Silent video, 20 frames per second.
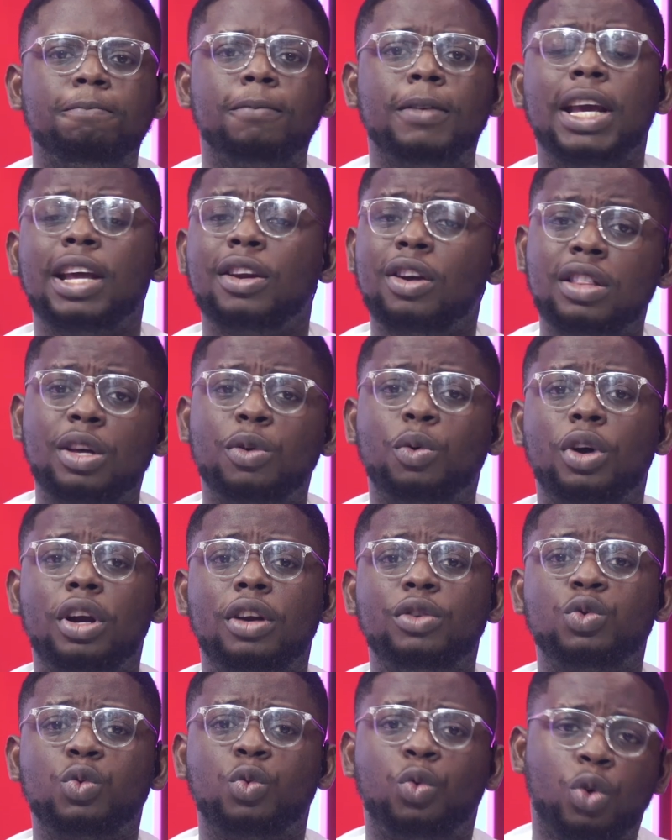In other words,
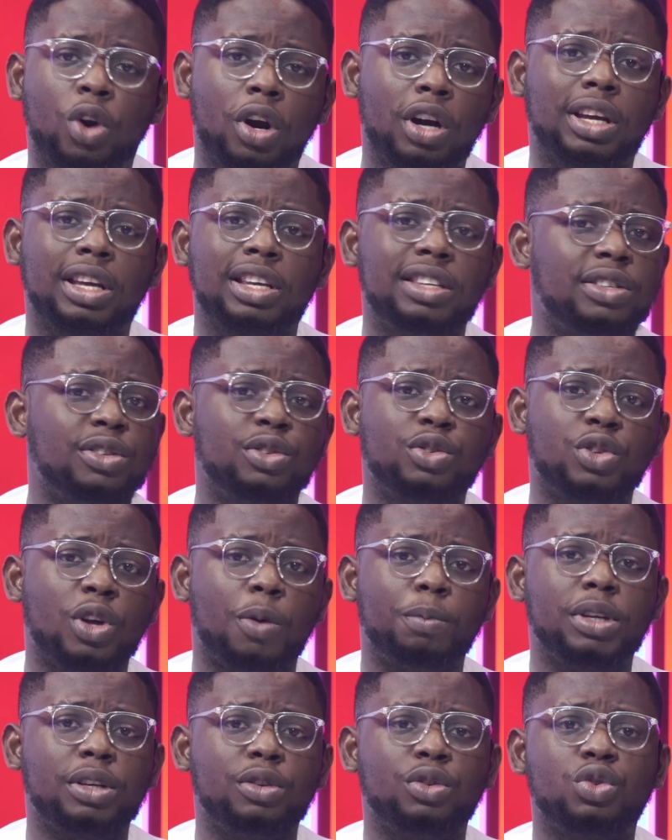work isn't
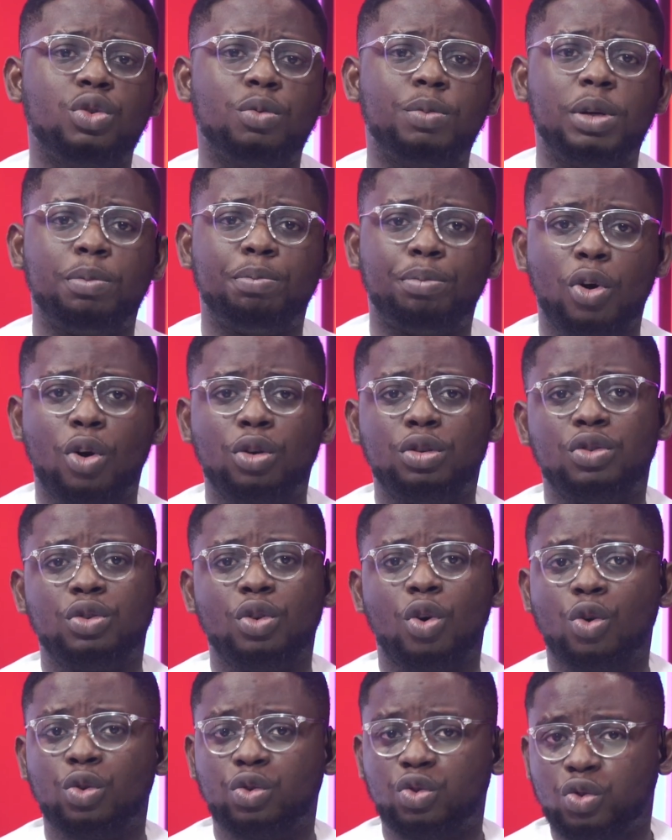something to be bought
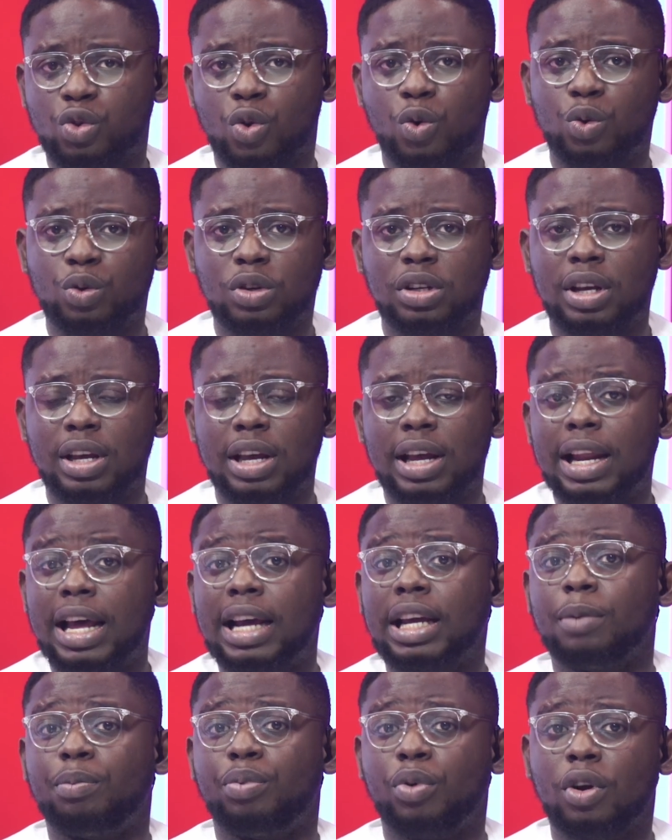or sold like
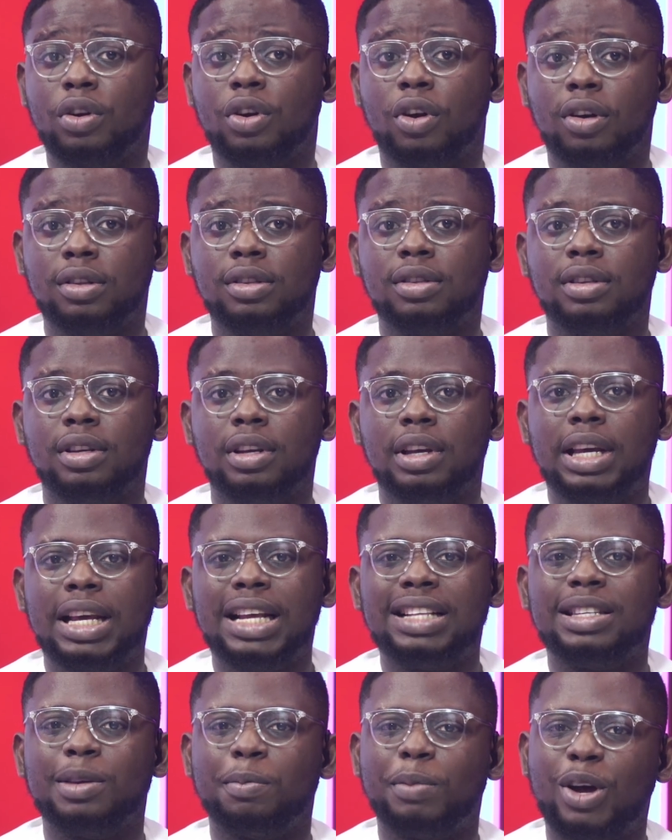a product. It's
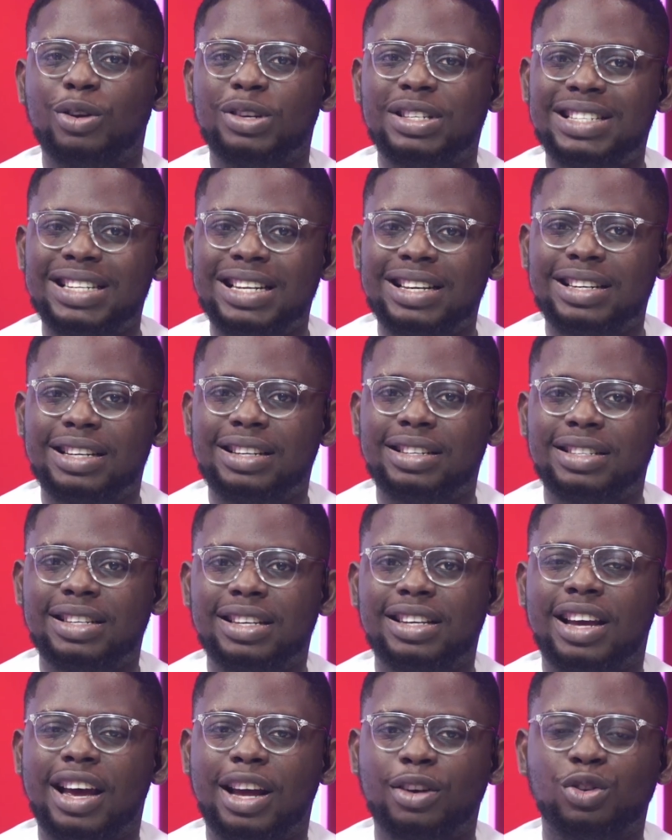about dignity
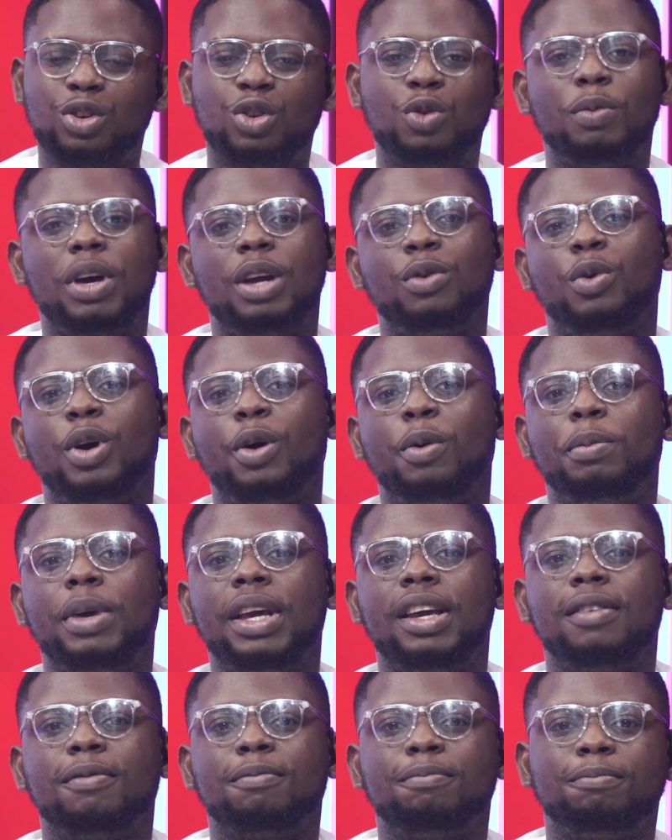and human well being.